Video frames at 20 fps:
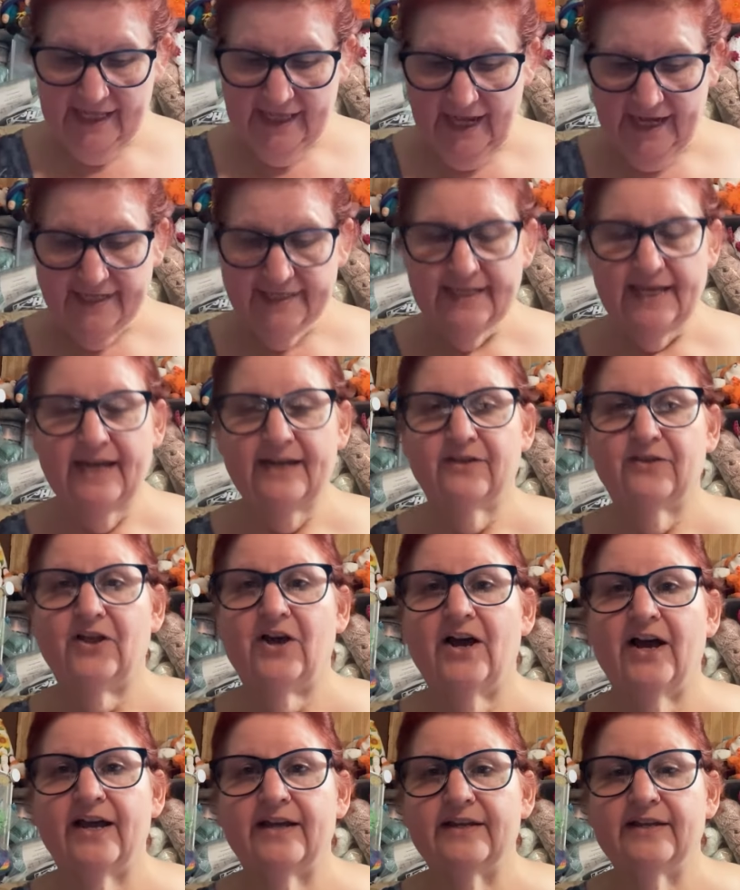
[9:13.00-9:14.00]
like that a
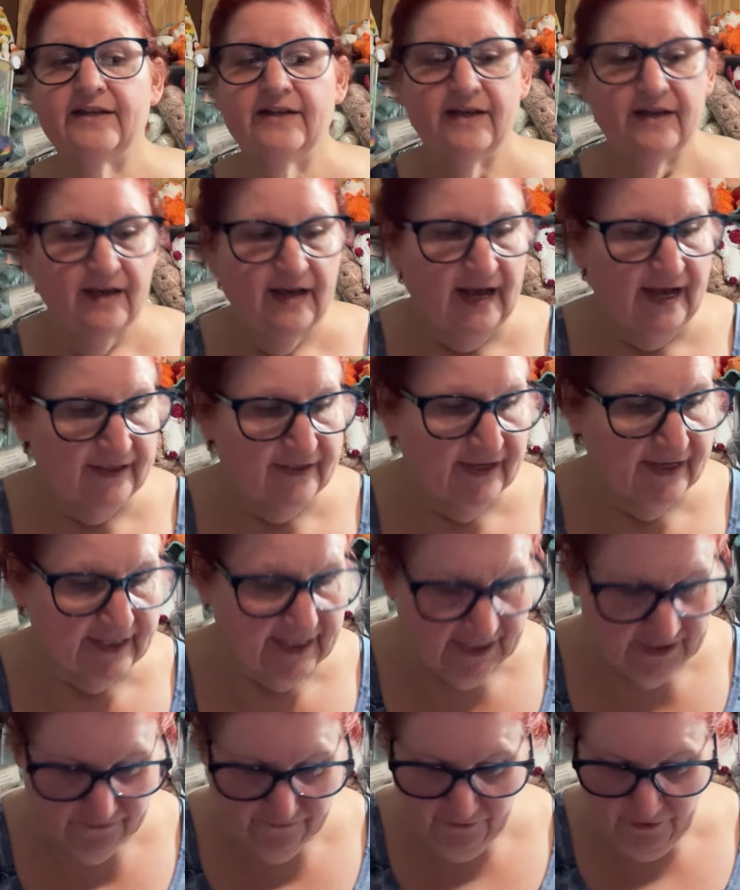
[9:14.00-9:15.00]
lot. I think
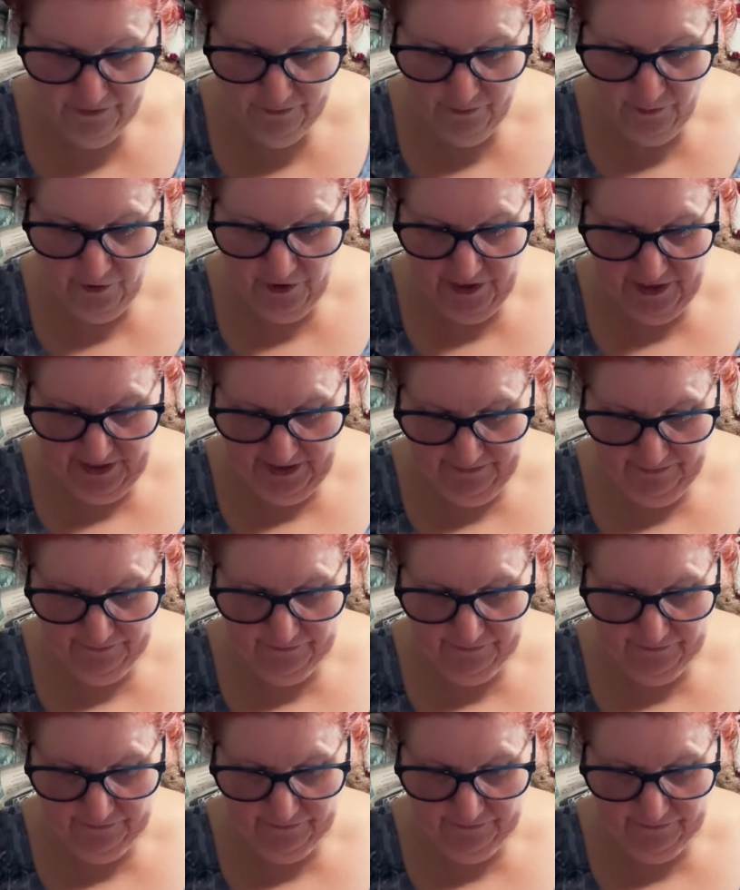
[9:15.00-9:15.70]
that's very pretty.